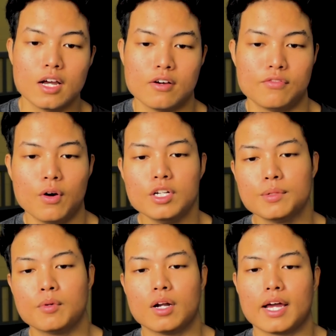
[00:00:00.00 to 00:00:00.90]
For
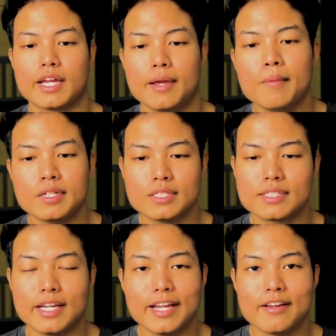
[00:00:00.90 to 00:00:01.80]
example, like imagine
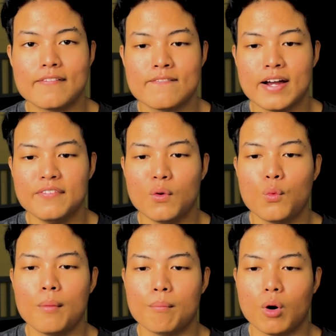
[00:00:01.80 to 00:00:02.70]
saying, find the
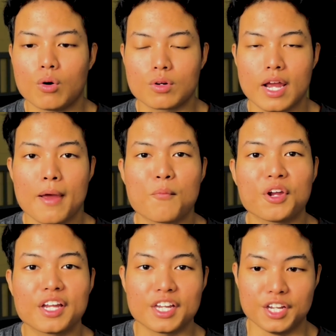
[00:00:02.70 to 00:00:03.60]
red ball and
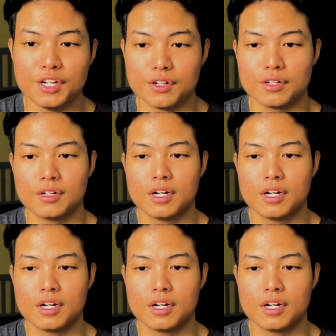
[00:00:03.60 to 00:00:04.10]
bring it here,